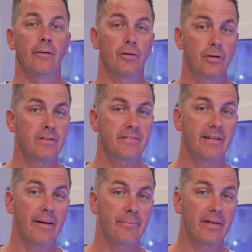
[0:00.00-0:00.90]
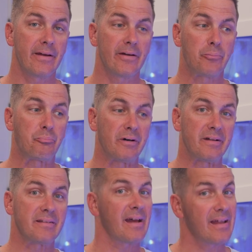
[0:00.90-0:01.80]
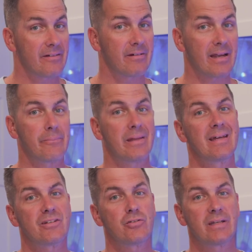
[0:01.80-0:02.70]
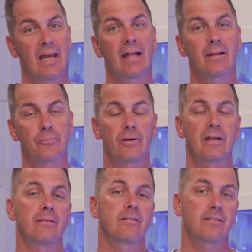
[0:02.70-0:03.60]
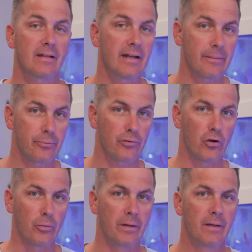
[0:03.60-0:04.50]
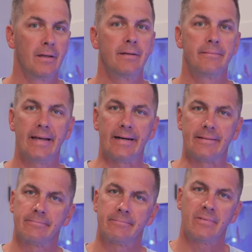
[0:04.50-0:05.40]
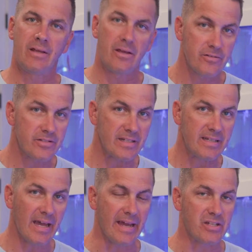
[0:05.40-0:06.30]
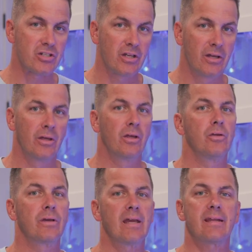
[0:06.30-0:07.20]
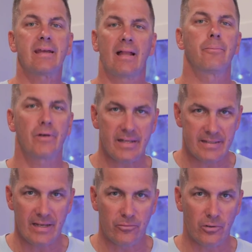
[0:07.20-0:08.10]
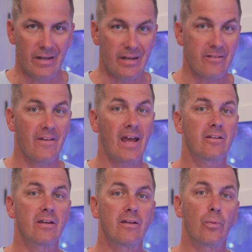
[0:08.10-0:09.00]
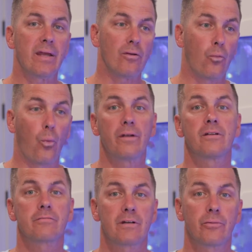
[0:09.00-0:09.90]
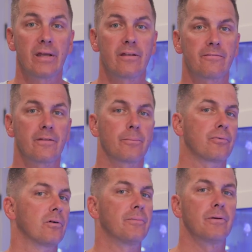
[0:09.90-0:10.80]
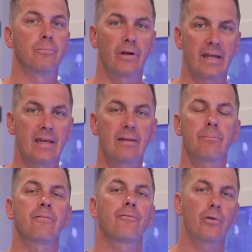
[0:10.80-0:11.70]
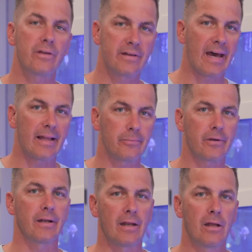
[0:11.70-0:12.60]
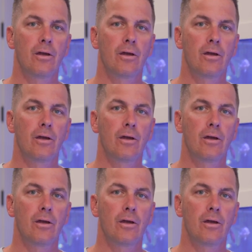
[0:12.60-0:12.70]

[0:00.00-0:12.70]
Now you could stop there, but it's highly recommended that you calibrate the salinity probe. Now, here's the catch. You can't calibrate it day one. In fact, you need to wait 1 to 3 weeks for the probe to break in before you calibrate it.